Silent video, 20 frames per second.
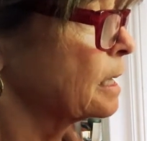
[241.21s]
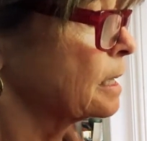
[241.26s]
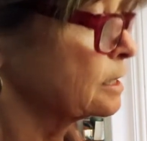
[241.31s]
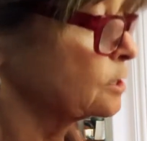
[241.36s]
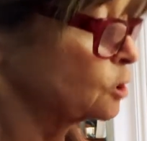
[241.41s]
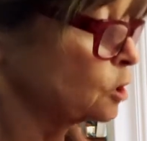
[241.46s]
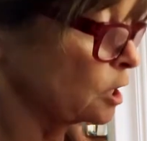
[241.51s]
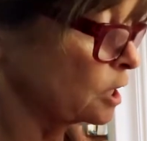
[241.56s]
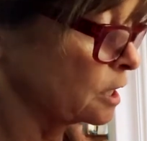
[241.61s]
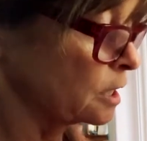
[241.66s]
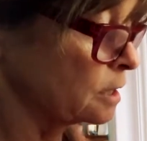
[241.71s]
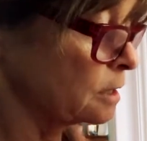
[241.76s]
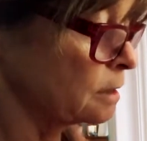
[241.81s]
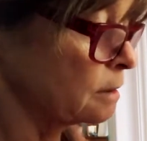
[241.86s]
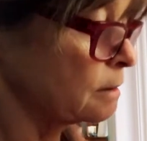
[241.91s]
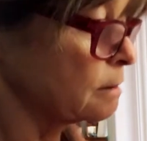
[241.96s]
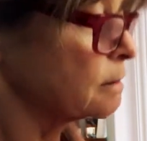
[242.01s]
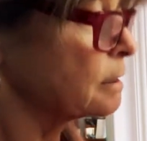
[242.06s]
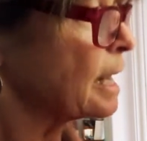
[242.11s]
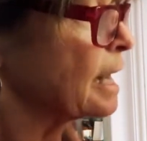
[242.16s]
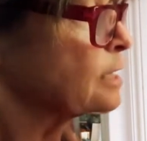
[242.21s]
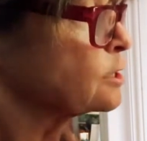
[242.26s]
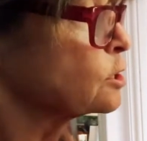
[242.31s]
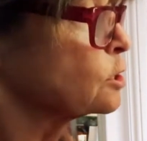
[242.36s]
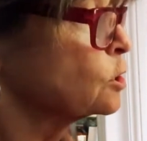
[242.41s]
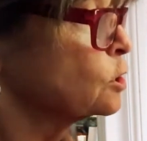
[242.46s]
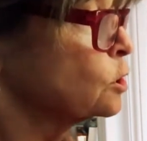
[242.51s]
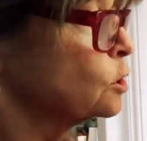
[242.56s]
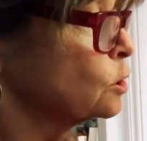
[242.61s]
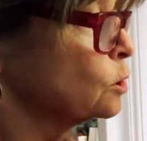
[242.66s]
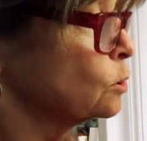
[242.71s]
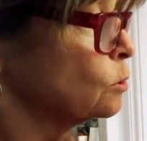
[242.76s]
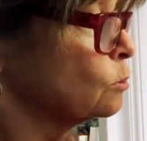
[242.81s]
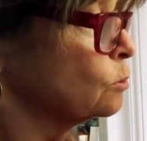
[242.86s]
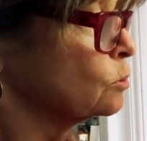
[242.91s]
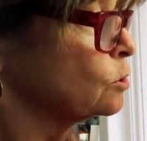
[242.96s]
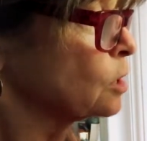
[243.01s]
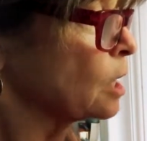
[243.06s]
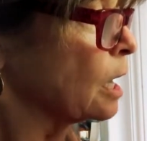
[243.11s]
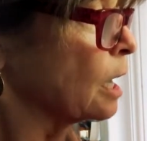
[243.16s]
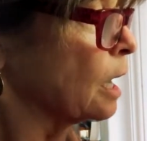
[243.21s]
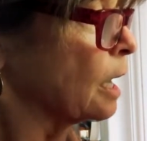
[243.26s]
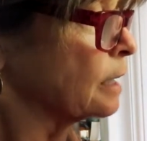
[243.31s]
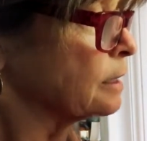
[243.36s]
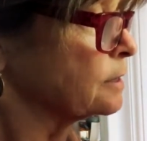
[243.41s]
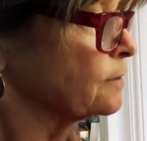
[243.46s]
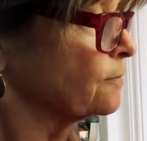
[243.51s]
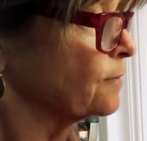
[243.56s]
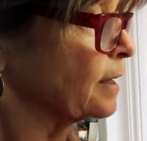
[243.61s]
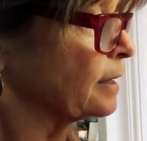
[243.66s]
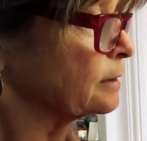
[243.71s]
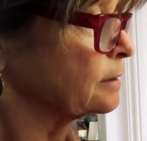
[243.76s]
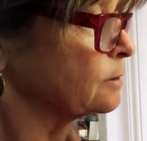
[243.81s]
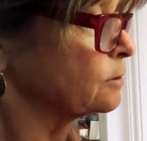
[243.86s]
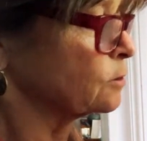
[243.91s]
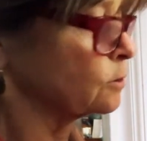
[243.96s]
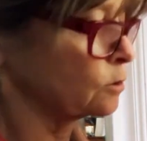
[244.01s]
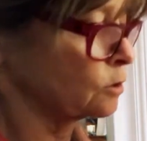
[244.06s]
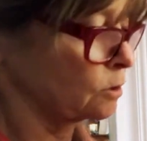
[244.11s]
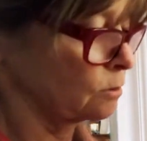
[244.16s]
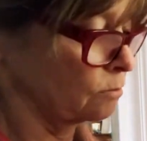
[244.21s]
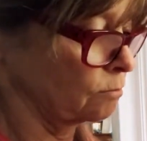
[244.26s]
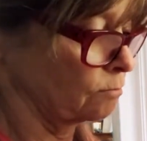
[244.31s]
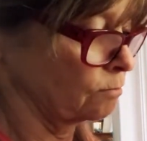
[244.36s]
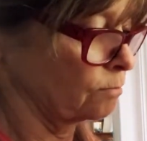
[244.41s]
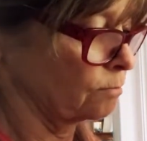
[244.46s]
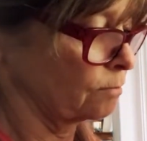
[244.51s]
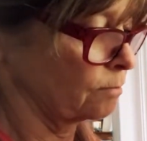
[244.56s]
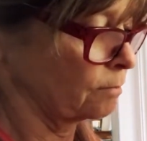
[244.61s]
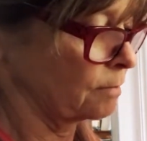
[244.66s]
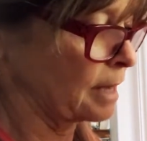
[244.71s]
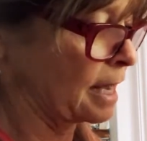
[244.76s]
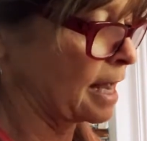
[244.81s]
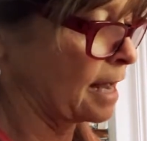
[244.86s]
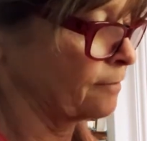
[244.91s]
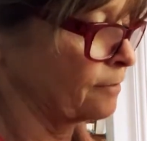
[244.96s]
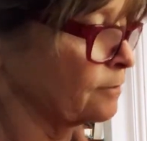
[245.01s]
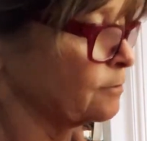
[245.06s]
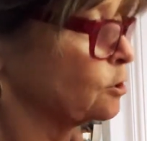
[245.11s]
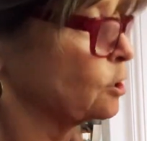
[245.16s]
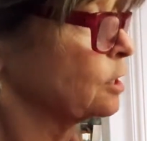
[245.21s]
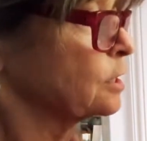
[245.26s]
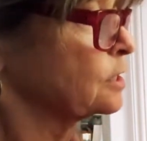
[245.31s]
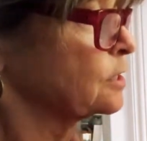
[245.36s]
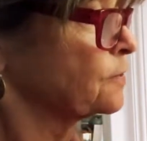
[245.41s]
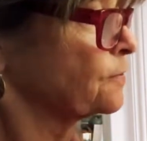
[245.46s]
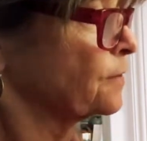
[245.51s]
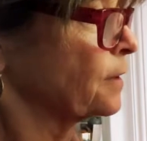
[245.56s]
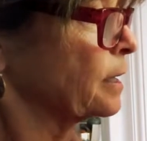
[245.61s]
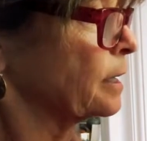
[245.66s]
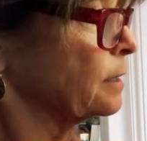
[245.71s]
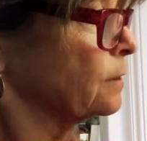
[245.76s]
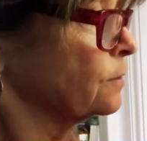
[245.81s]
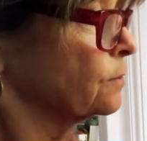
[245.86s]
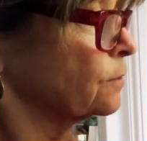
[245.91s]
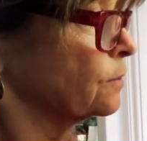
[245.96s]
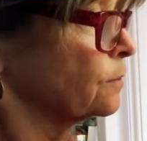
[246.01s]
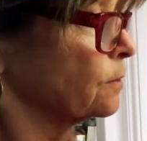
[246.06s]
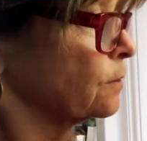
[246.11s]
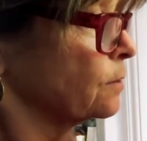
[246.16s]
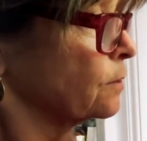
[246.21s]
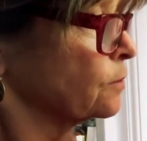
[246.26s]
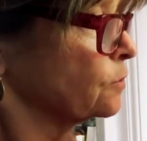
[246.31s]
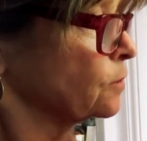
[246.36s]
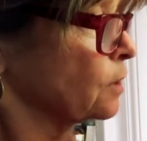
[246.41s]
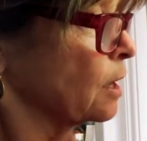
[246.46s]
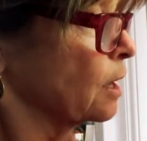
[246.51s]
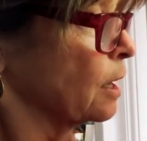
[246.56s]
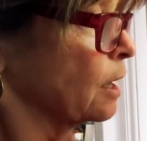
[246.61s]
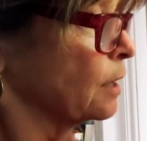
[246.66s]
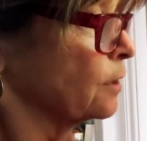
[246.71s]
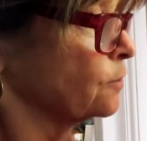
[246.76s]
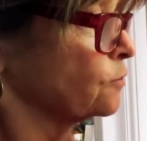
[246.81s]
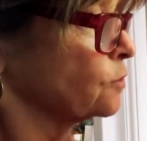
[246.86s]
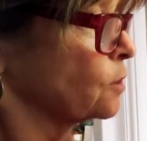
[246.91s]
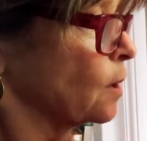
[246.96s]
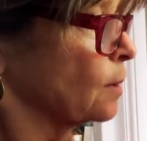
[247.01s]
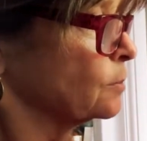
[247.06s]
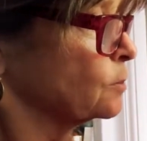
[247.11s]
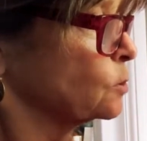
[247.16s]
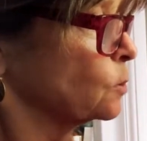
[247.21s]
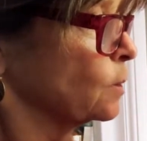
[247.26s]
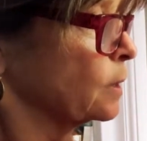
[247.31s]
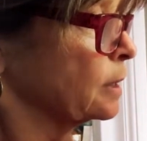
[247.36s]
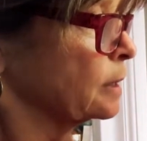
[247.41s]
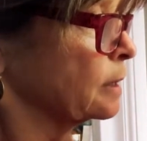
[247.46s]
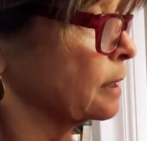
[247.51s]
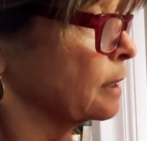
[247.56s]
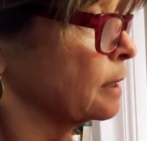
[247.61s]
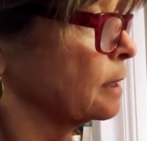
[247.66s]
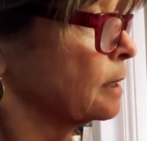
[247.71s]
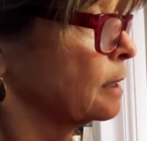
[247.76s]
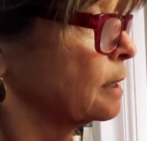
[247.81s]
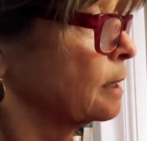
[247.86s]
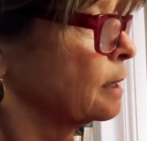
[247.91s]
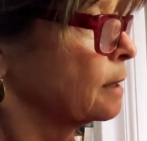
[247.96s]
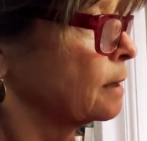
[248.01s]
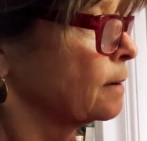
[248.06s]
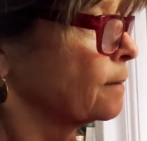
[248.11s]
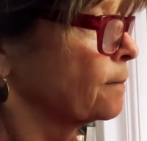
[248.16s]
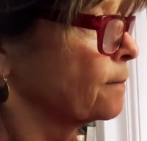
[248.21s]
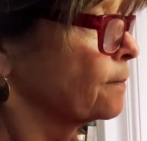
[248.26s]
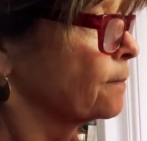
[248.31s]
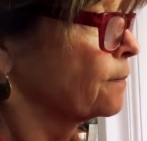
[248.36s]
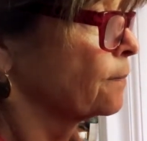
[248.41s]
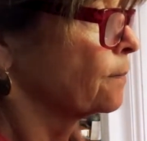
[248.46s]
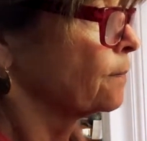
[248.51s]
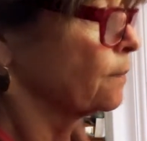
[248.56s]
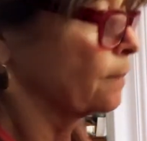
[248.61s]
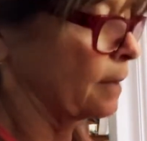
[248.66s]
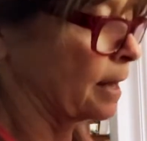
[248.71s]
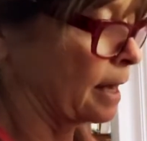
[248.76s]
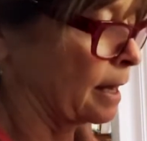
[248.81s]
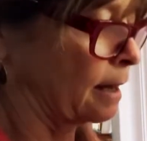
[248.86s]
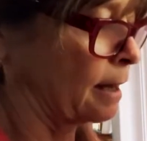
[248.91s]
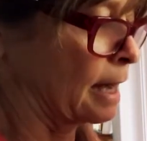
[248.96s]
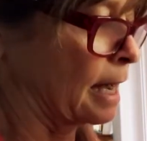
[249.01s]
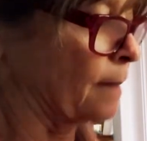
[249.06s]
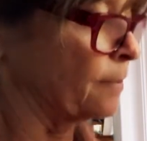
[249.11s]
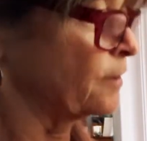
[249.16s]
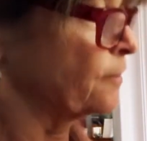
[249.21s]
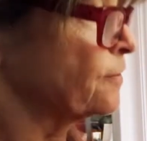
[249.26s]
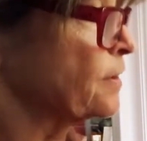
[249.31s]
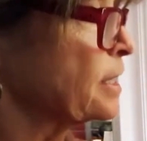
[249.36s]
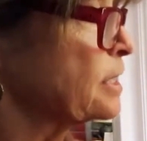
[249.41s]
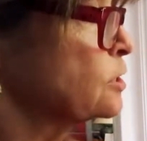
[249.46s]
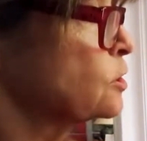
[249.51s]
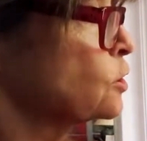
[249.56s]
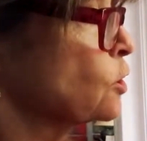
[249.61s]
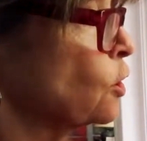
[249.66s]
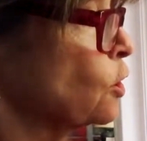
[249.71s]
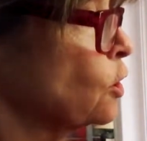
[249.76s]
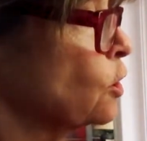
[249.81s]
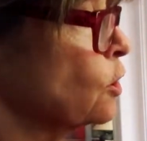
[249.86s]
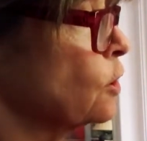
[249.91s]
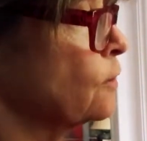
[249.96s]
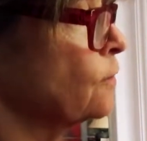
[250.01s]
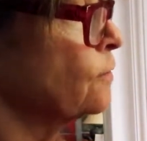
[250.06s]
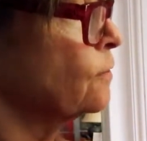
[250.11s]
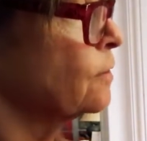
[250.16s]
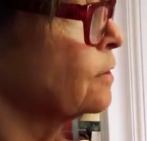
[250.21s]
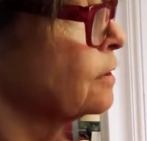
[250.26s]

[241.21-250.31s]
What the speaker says: Jin has huge eyes. In fact, half of Jin's face is eyes. So I'm doing the happy face curve,